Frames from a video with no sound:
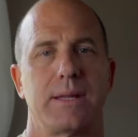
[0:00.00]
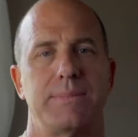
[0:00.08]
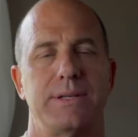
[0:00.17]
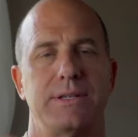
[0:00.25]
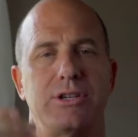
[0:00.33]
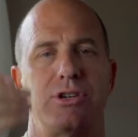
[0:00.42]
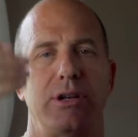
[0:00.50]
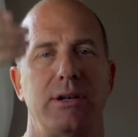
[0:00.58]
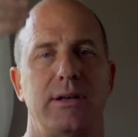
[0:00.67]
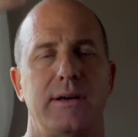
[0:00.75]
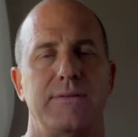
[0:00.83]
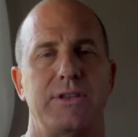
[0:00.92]
position
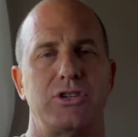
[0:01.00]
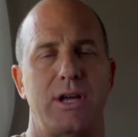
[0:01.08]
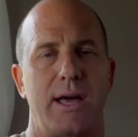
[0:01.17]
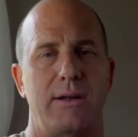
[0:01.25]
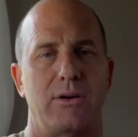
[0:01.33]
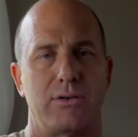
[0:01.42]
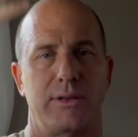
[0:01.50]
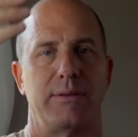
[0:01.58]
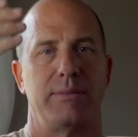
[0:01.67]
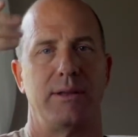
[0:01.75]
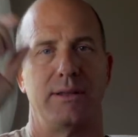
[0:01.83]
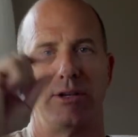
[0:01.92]
of the shadow, or
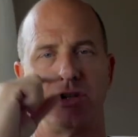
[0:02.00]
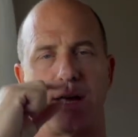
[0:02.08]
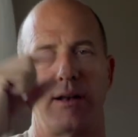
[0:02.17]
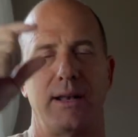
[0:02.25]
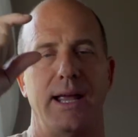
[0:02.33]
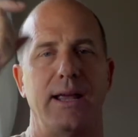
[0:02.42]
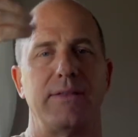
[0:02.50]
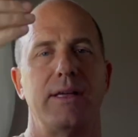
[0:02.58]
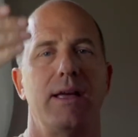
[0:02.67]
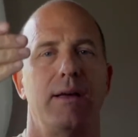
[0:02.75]
the shadow length,